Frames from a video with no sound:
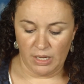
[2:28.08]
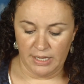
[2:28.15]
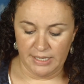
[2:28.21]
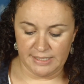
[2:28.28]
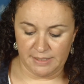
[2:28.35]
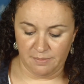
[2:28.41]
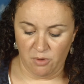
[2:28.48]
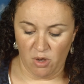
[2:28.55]

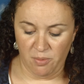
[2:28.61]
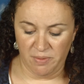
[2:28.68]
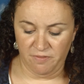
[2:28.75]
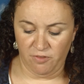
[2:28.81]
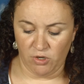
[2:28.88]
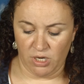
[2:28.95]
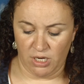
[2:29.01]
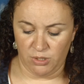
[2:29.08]
It's the moment
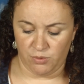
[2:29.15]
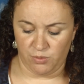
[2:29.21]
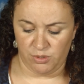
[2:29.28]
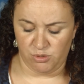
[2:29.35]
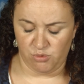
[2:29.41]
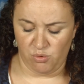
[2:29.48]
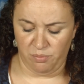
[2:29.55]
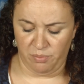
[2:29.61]
for countries
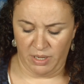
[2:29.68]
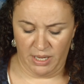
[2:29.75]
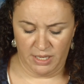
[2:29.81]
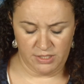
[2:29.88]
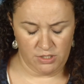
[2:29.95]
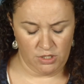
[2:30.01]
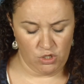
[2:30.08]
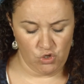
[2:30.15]
to
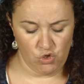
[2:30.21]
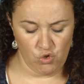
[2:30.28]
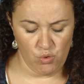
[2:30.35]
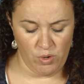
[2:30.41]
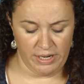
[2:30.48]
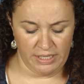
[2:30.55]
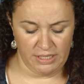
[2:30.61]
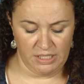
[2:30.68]
embrace new
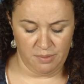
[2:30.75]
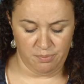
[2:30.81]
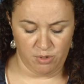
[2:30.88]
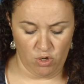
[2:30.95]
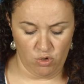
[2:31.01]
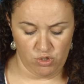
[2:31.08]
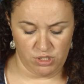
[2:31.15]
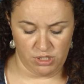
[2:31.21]
R&D
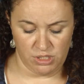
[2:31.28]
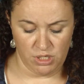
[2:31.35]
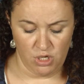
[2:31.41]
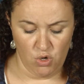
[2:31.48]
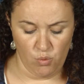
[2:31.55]
approaches